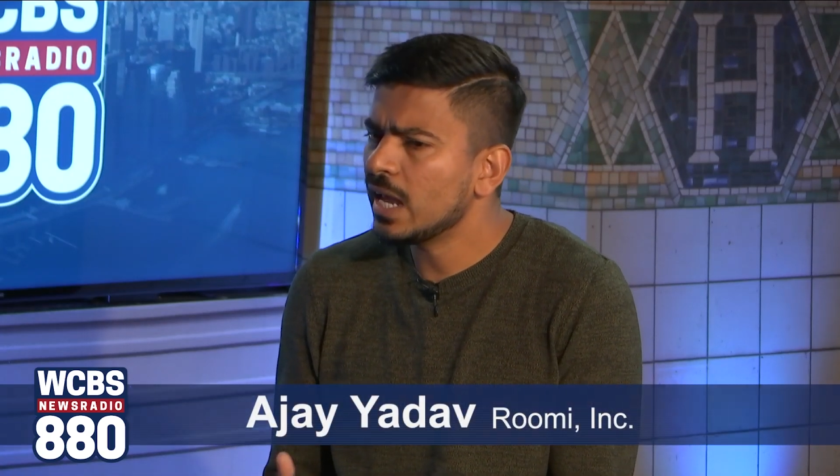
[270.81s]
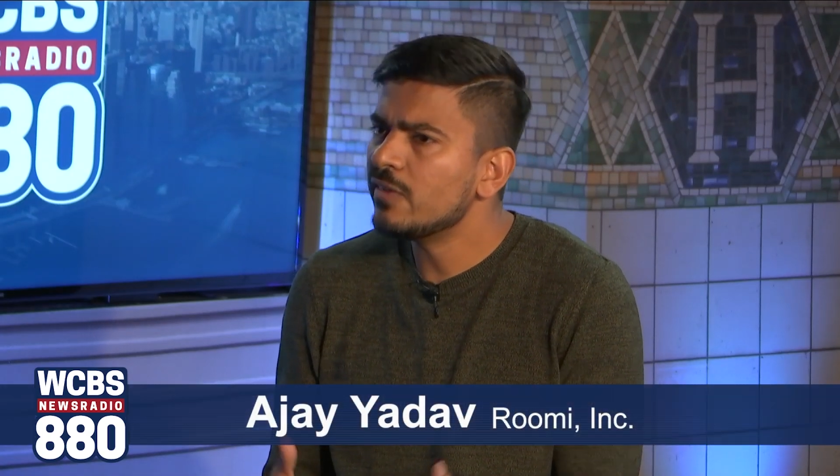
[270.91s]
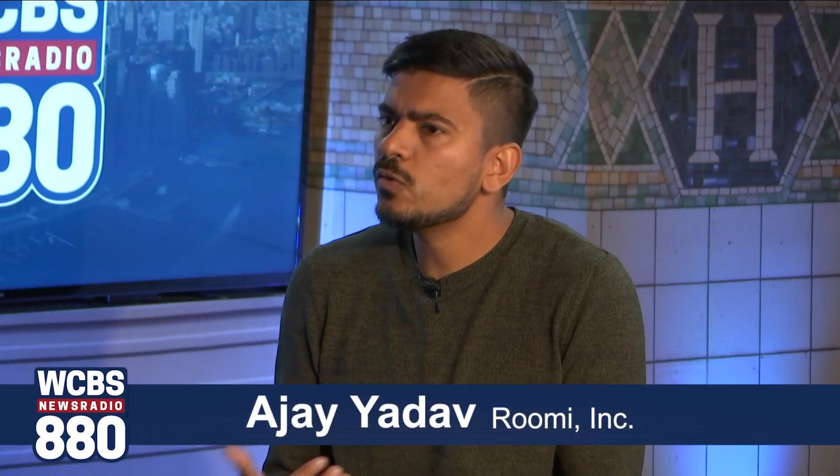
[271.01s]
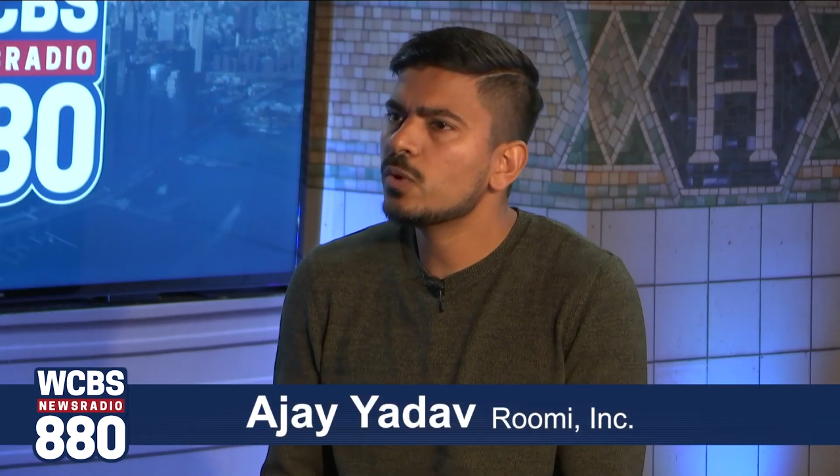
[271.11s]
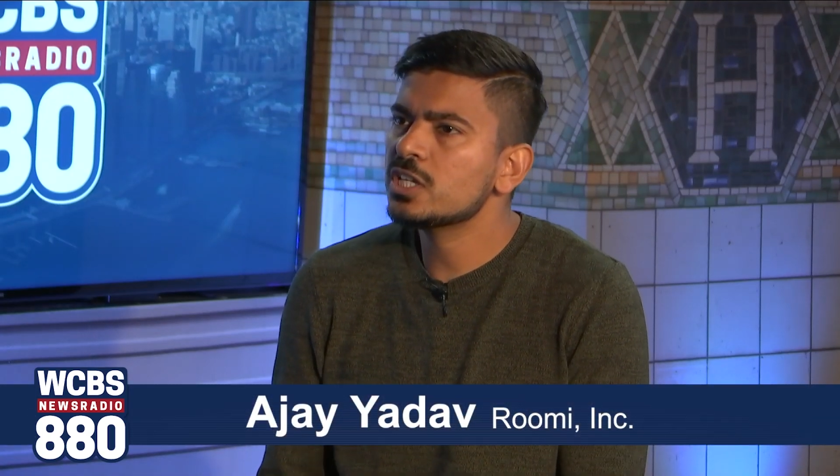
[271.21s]

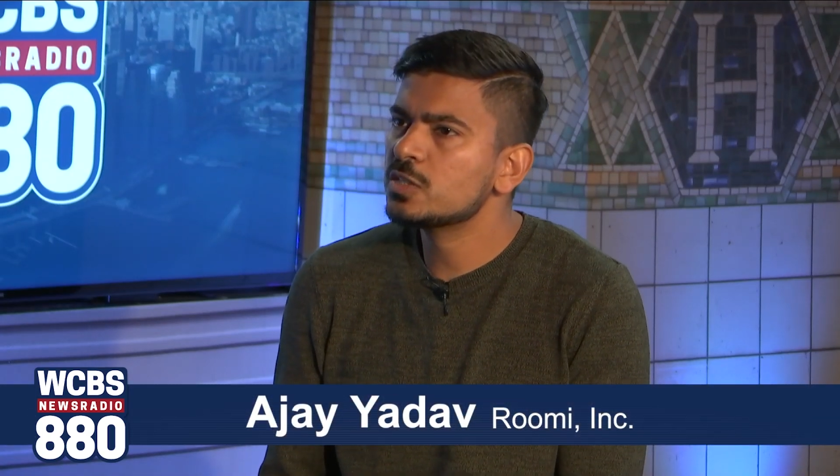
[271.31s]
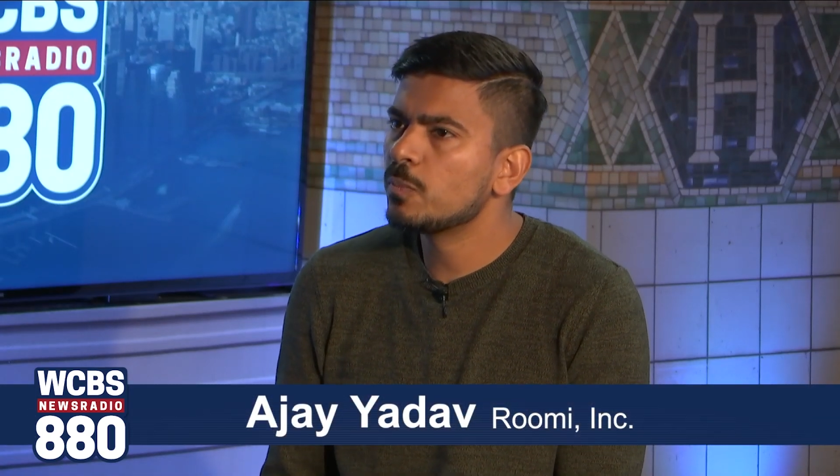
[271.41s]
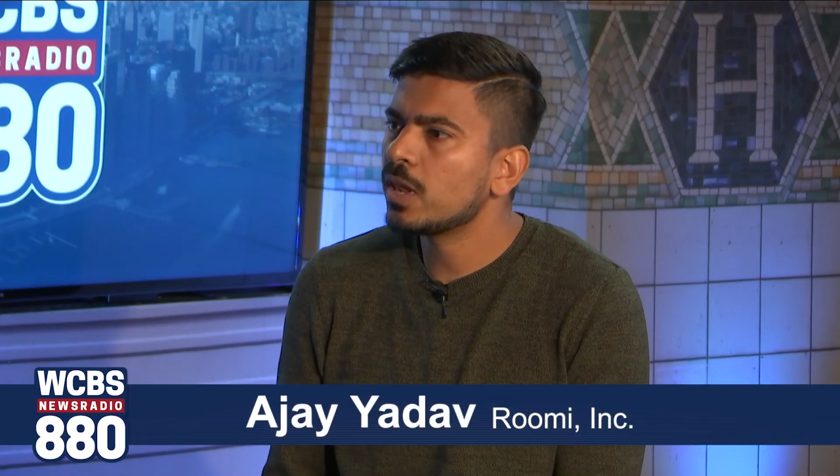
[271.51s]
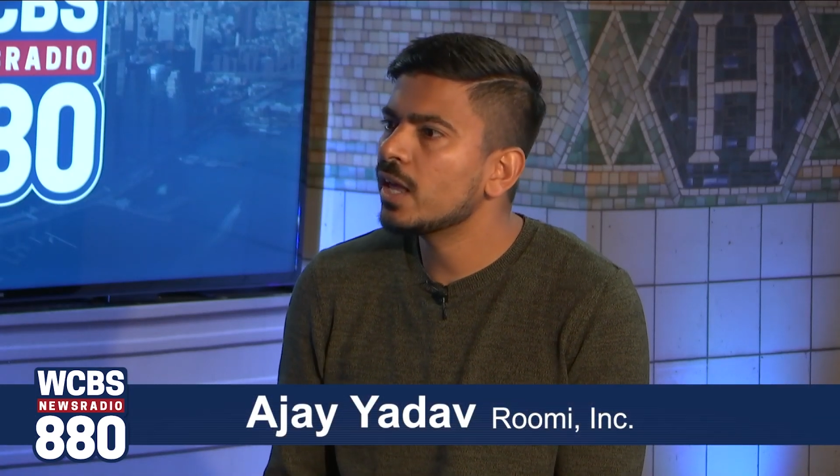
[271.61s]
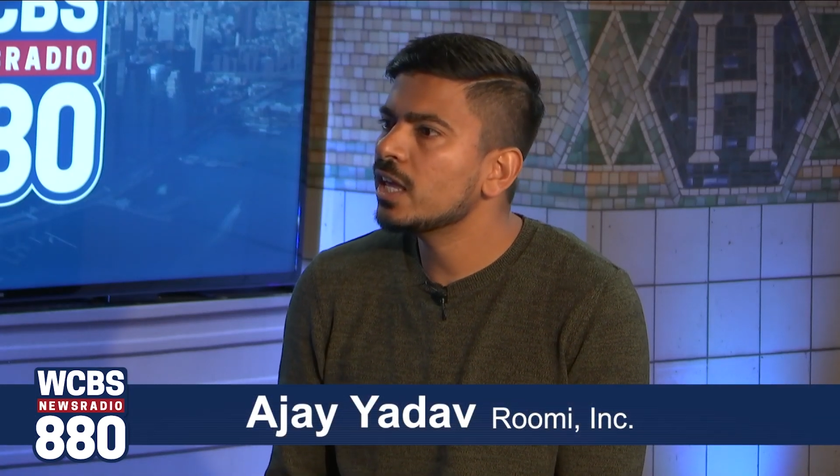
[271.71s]
everyone is
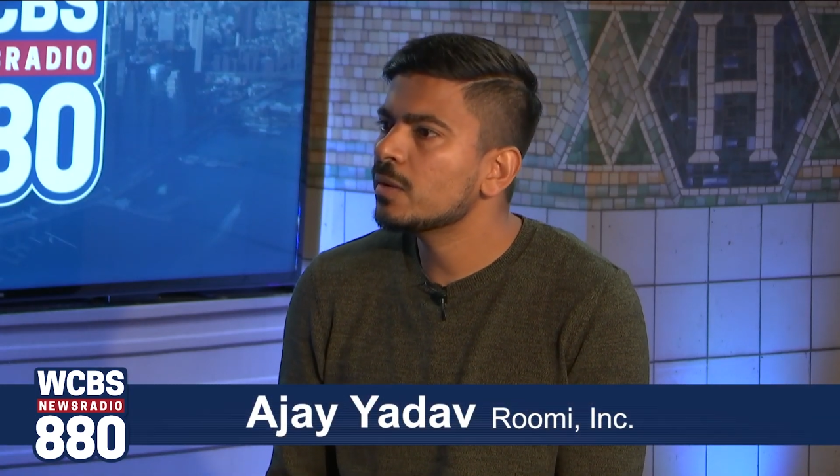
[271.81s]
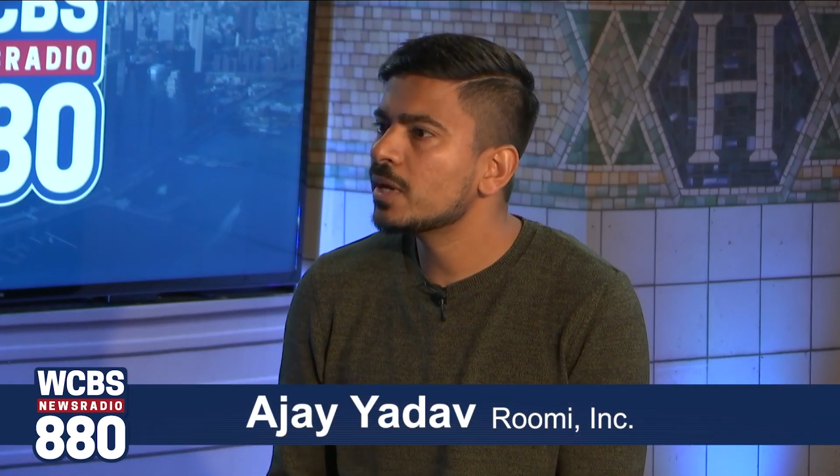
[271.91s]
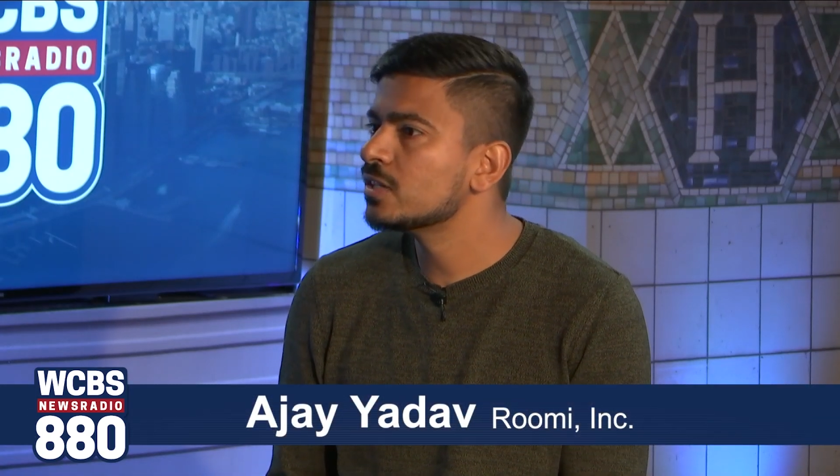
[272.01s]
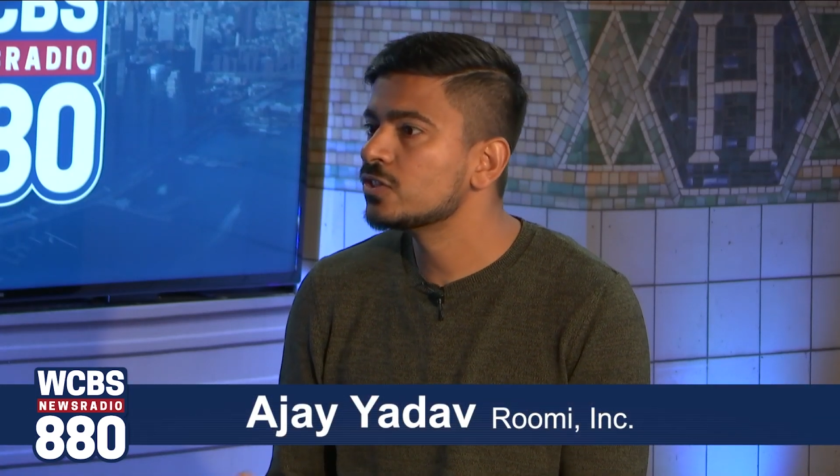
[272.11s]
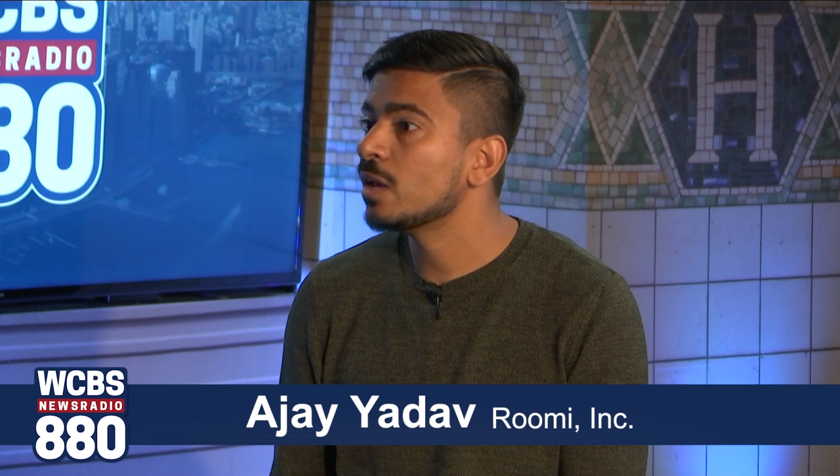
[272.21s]
playing
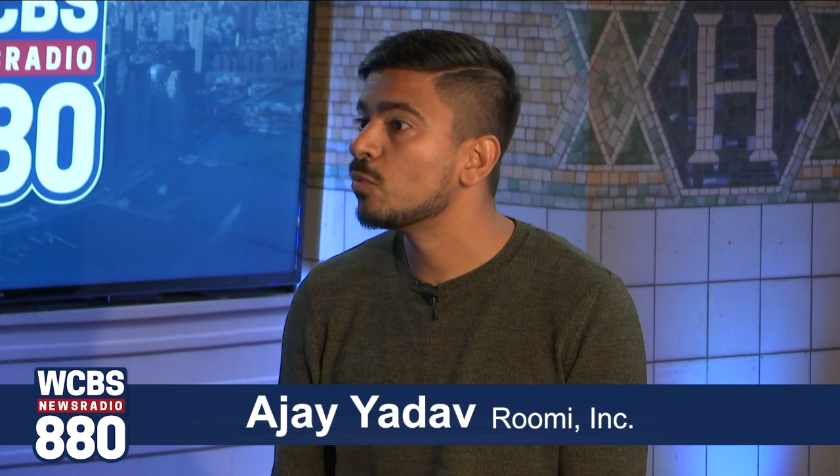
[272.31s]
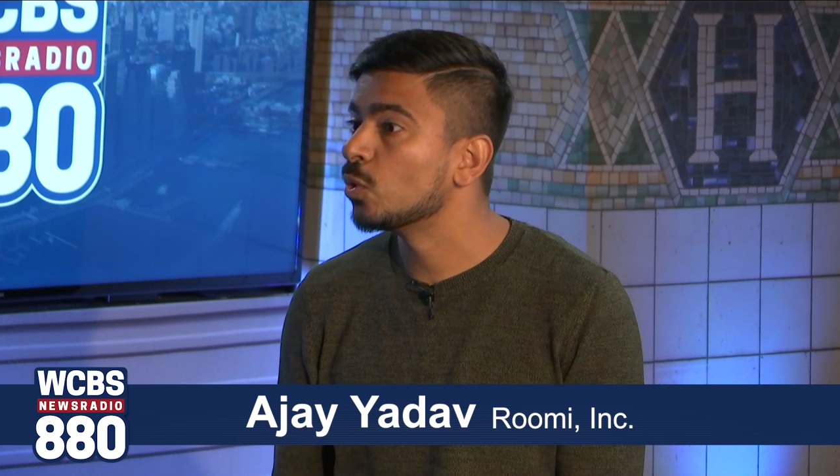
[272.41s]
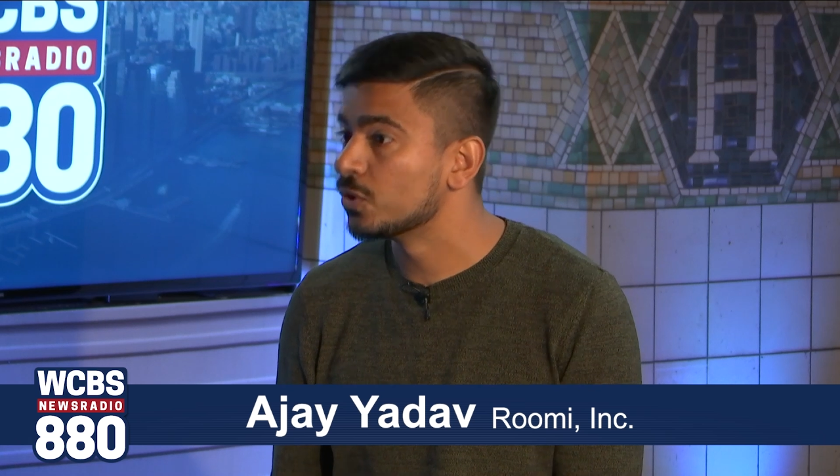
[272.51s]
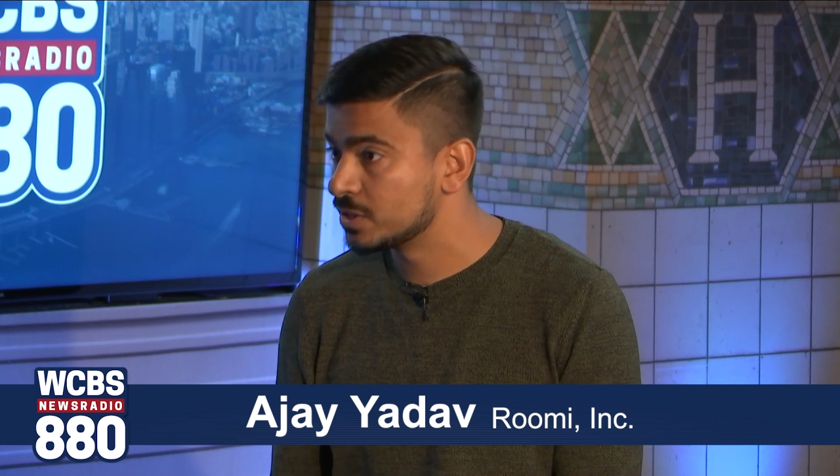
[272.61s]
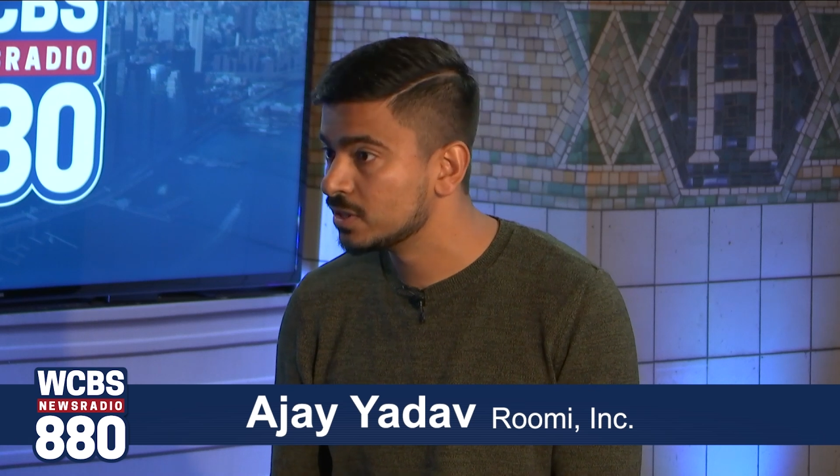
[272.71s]
by the same
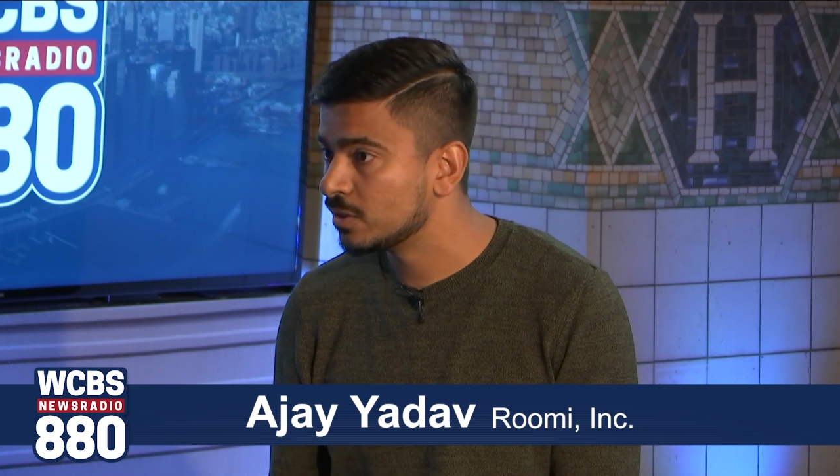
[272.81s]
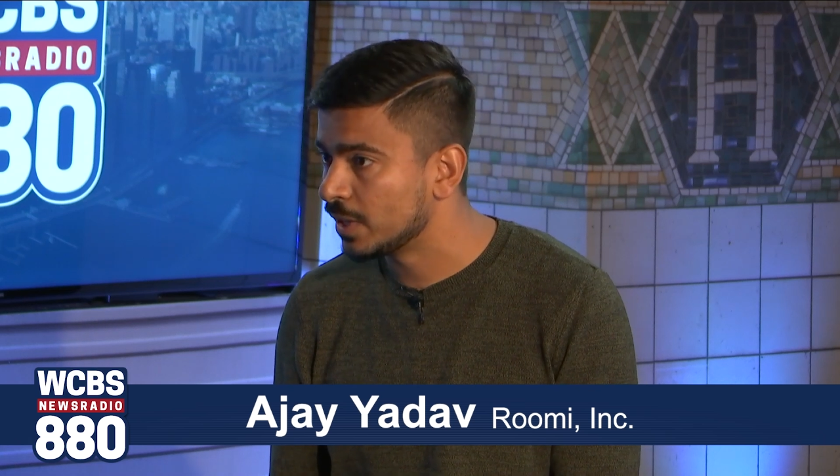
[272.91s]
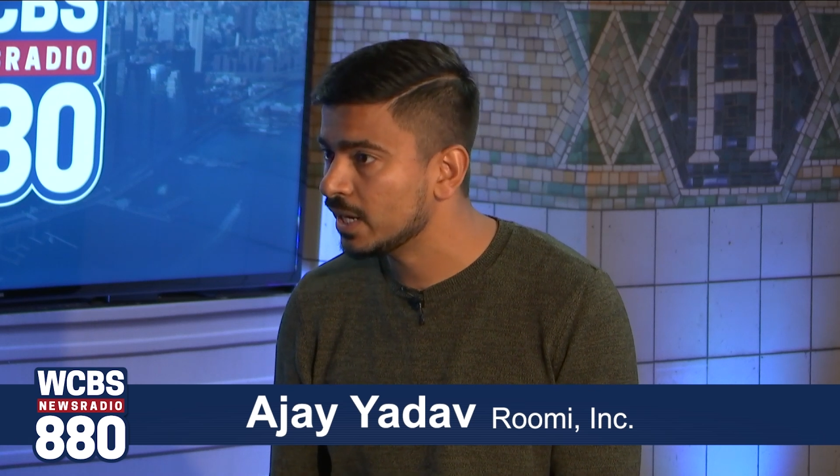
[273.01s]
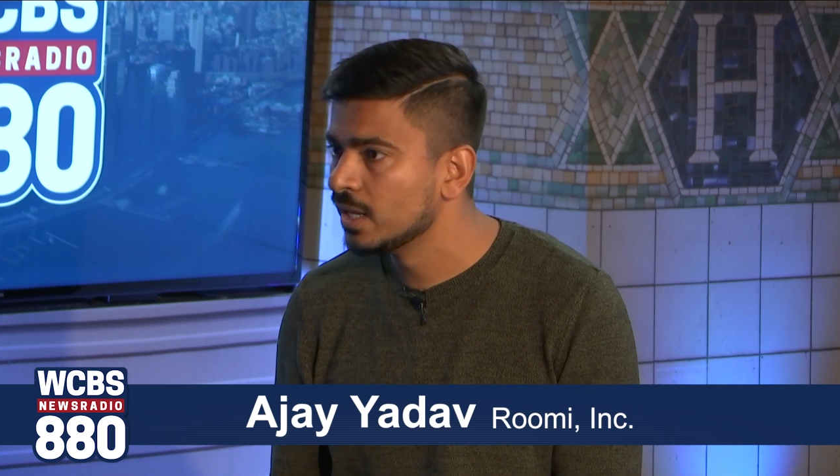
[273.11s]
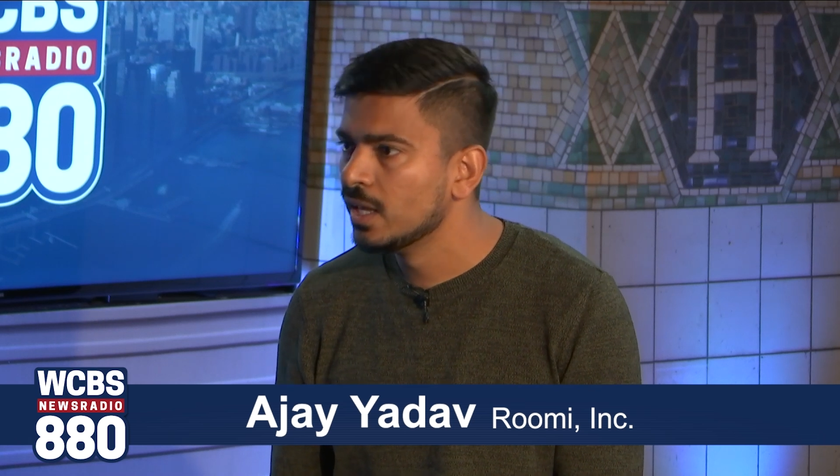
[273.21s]
rules,
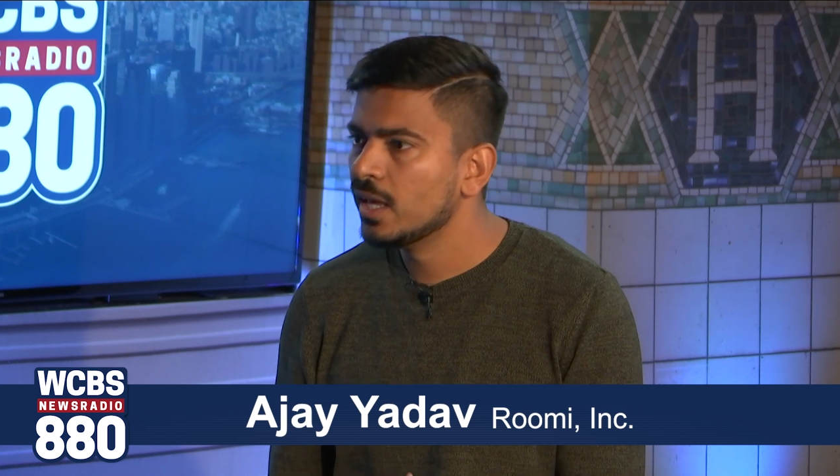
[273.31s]
right?